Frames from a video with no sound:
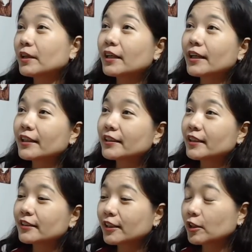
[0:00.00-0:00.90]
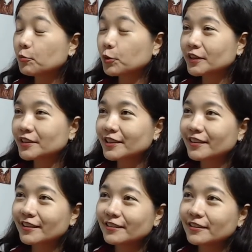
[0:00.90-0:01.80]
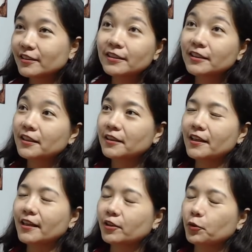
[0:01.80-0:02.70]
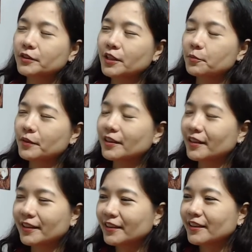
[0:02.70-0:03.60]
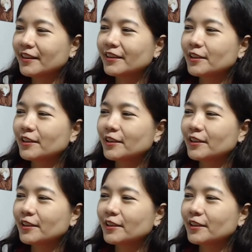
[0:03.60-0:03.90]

Kahit mm-hmm. nantagal mo silang ni-neglect or something, like hindi